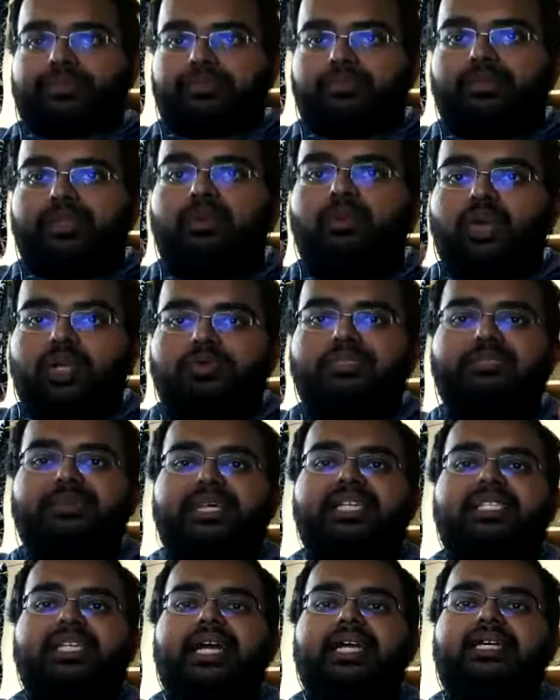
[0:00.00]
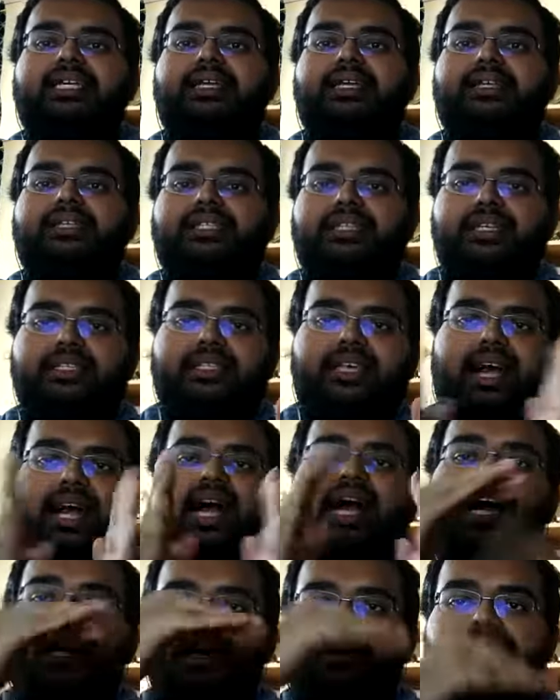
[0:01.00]
whatever space that takes, is
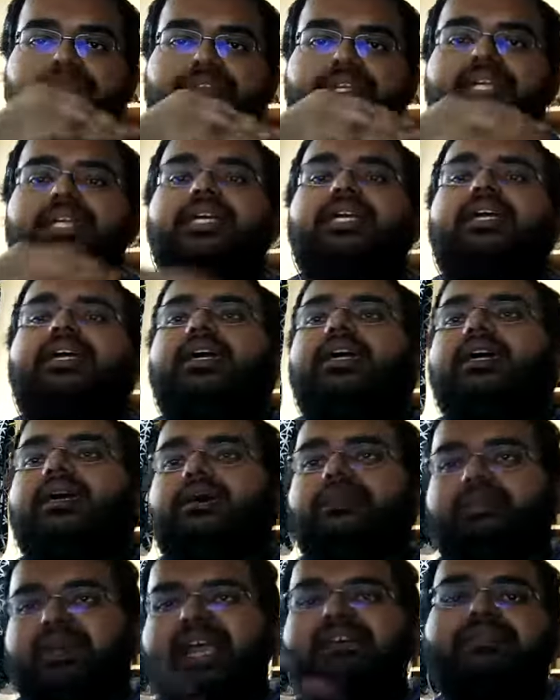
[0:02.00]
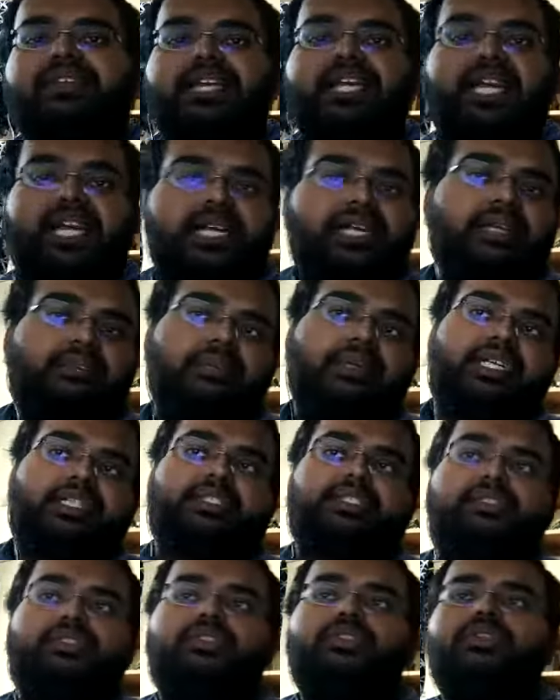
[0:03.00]
halved every 18
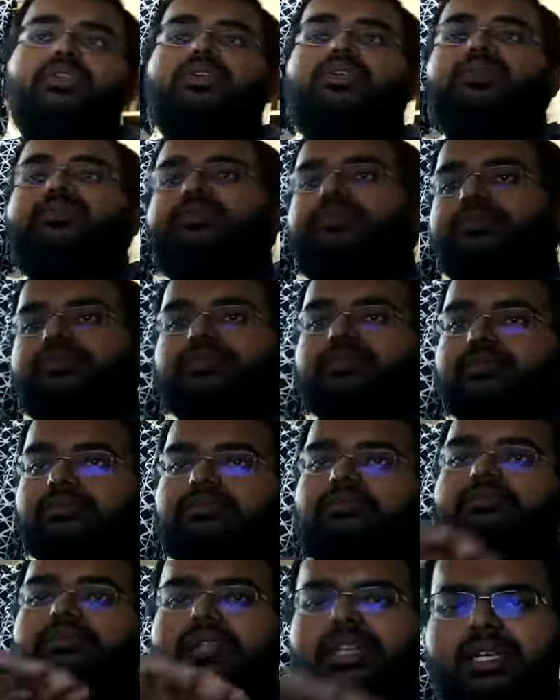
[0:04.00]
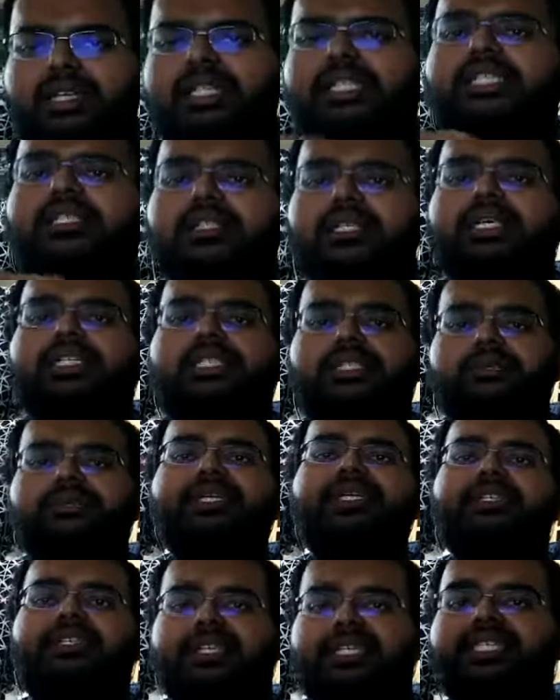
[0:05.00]
months. So this trend's
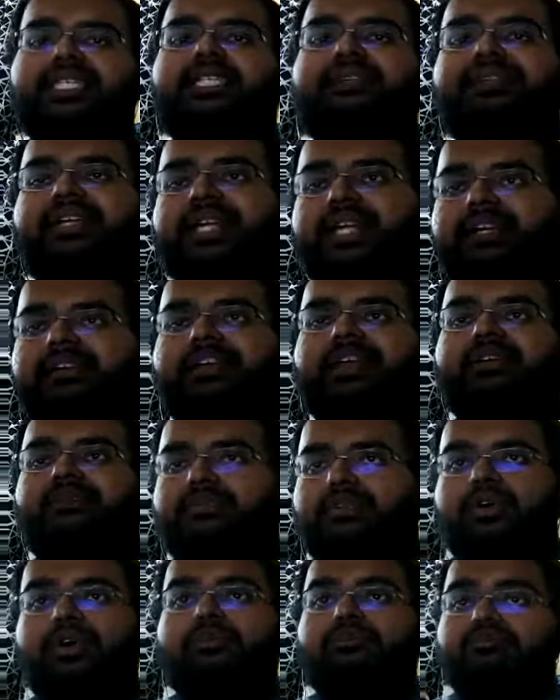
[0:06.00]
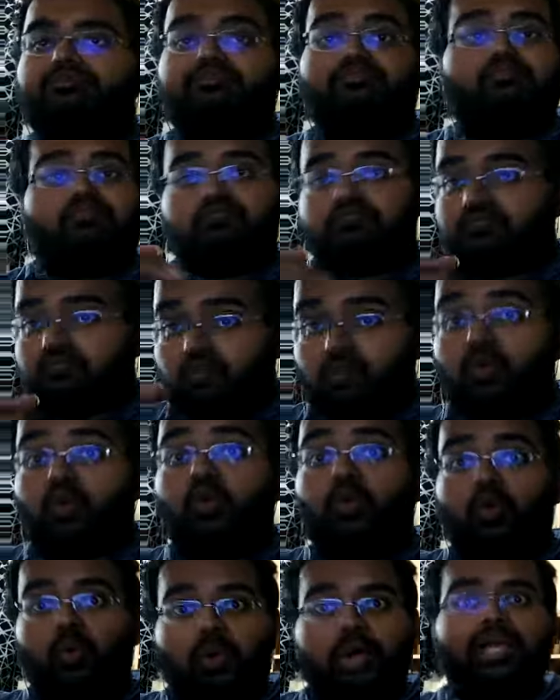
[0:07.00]
been successfully continuing for
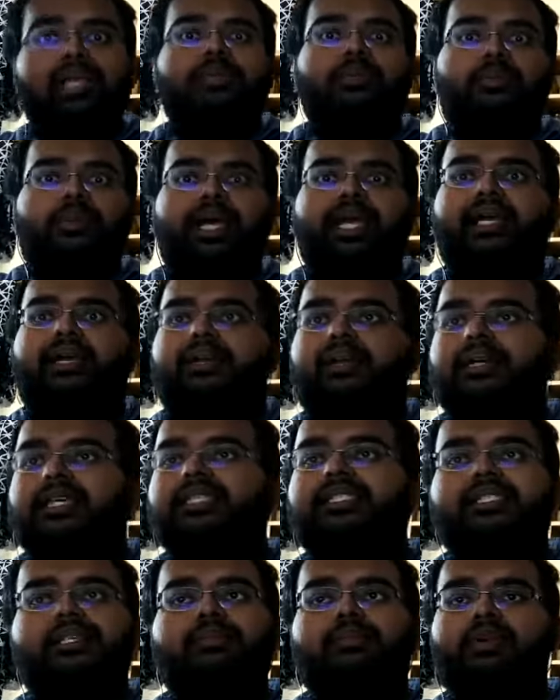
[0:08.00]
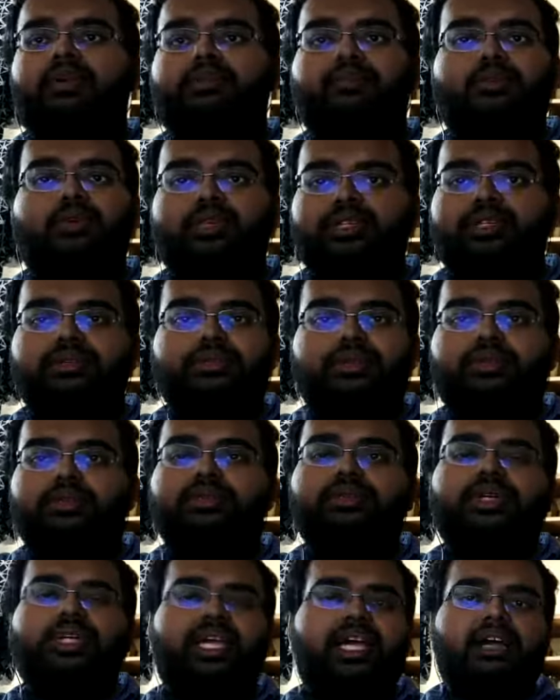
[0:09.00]
quite a while. I'd say about more than
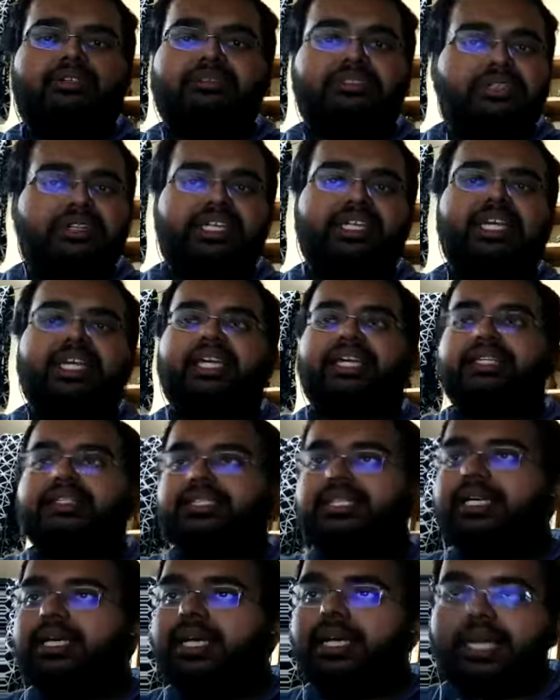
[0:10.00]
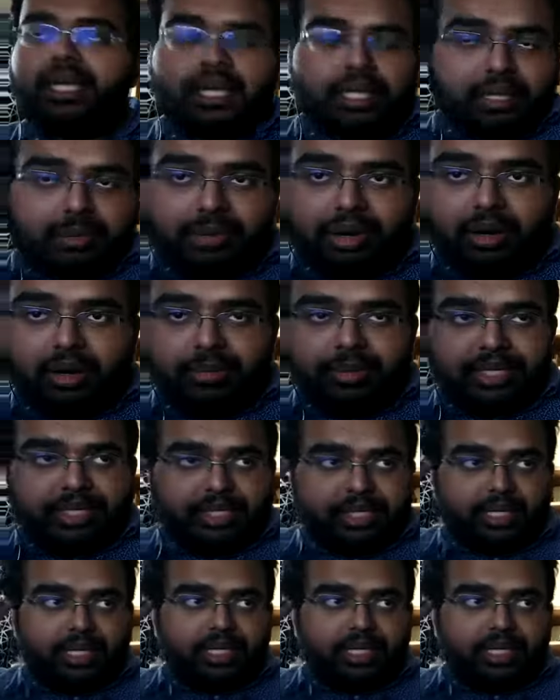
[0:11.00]
2.5 to 3 decades. The problem is